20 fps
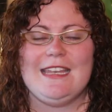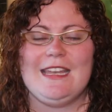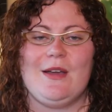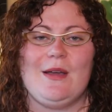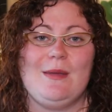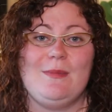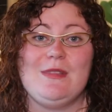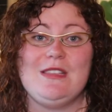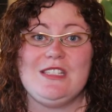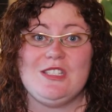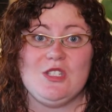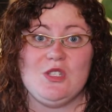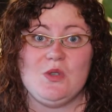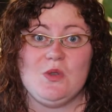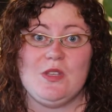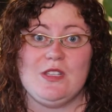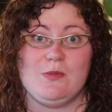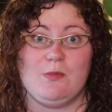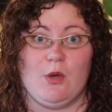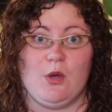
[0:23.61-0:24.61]
Now, I meant to
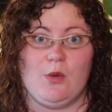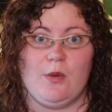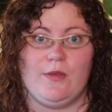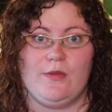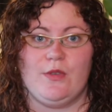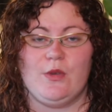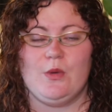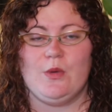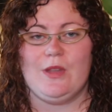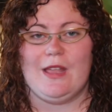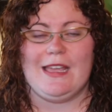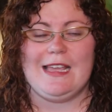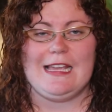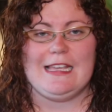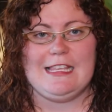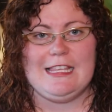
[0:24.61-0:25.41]
do this book review like